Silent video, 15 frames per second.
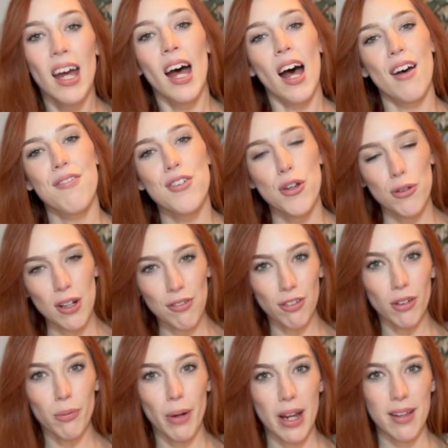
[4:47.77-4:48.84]
A few
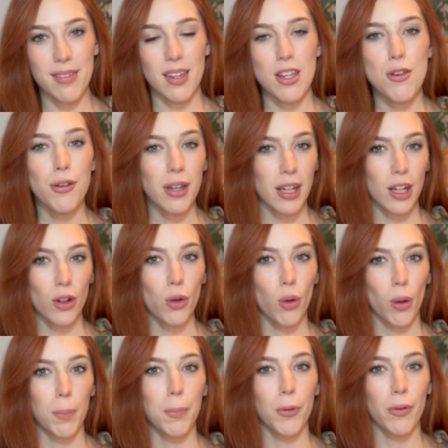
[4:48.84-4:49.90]
different ways that you can
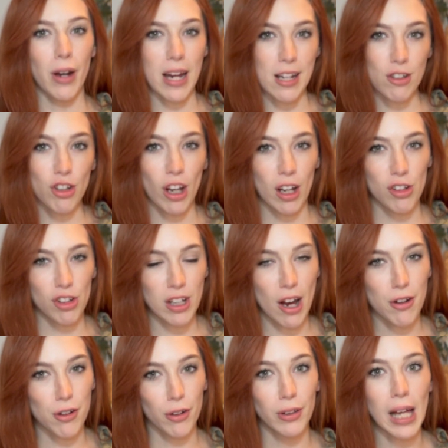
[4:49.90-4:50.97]
incorporate changing out
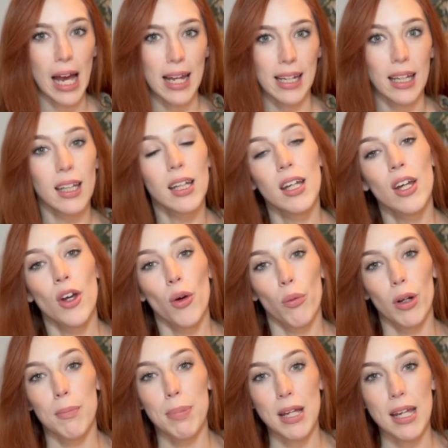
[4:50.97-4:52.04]
your lighting
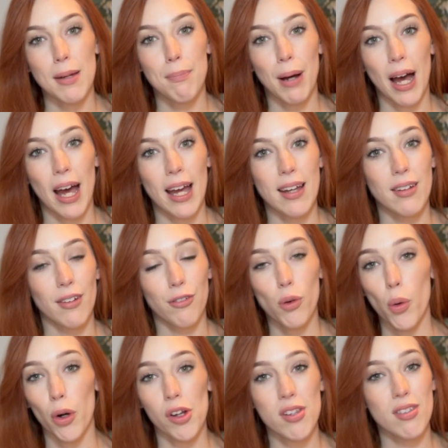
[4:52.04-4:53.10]
would be by, of
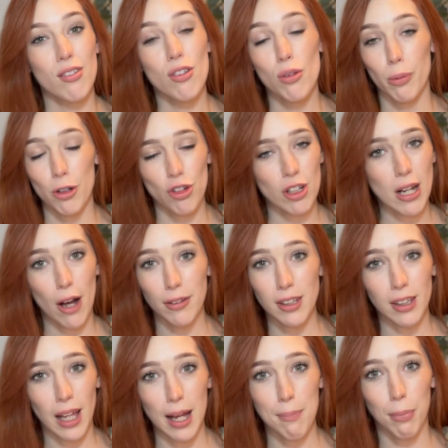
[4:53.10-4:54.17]
course, switching out the
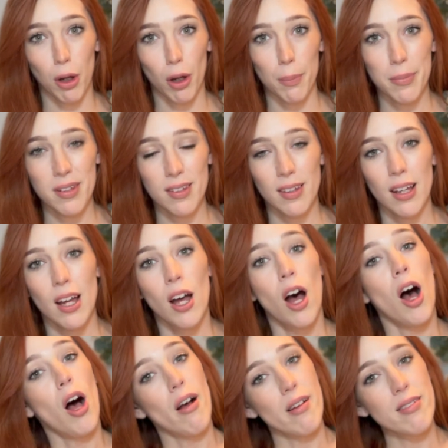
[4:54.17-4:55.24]
light bulbs.
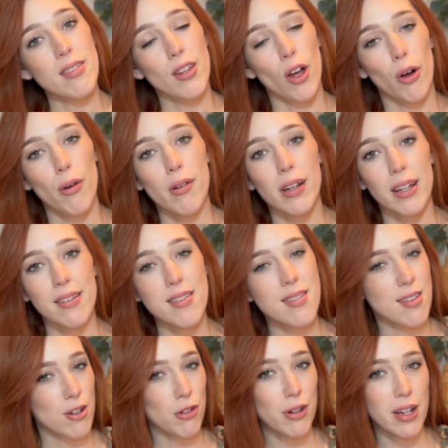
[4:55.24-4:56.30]
Also,
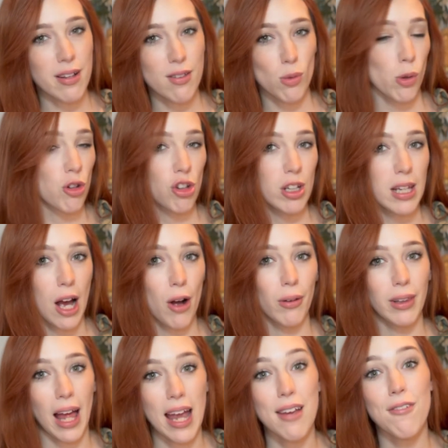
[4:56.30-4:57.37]
considering switching out
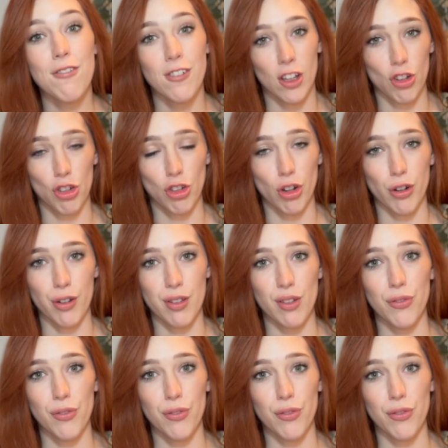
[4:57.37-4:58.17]
light fixtures.